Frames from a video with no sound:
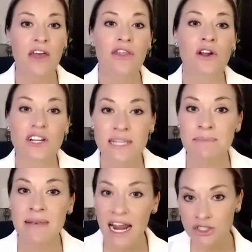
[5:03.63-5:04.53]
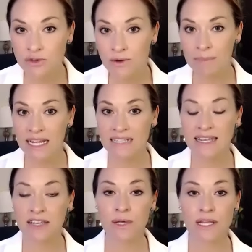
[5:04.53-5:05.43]
There are some natural remedies
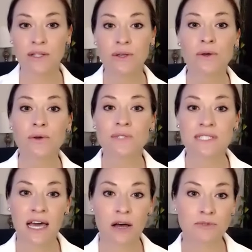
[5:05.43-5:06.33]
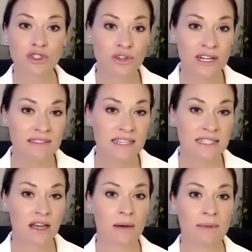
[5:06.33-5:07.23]
that you can use to help treat these
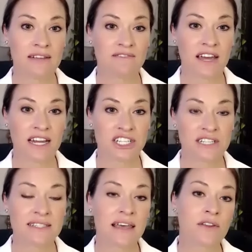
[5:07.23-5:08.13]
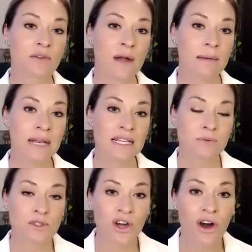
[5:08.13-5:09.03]
common infections, and the remedies
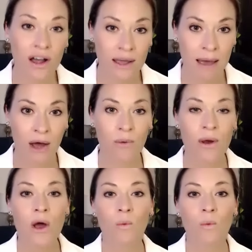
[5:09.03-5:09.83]
we'll talk about